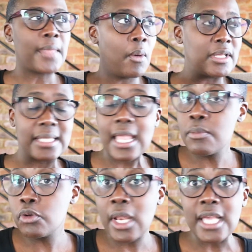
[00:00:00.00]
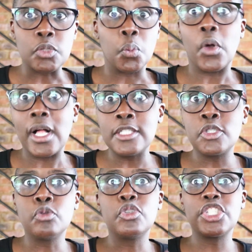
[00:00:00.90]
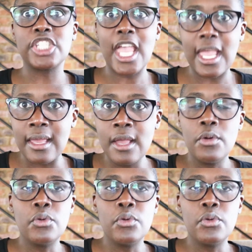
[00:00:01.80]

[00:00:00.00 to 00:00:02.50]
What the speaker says: I was able as well to share